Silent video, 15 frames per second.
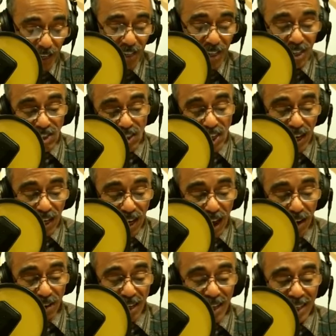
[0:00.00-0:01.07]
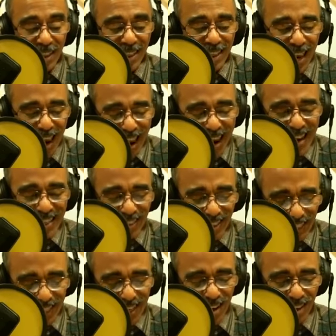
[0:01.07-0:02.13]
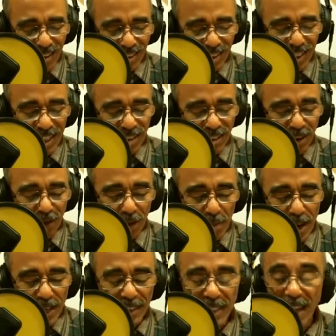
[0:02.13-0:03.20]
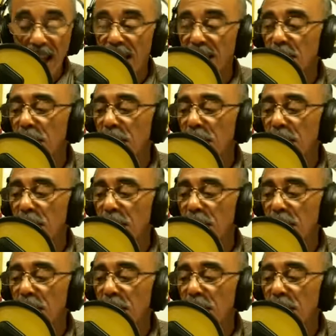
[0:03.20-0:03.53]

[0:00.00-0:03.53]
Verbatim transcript: And then check out KD Uncensored from 8 to 9.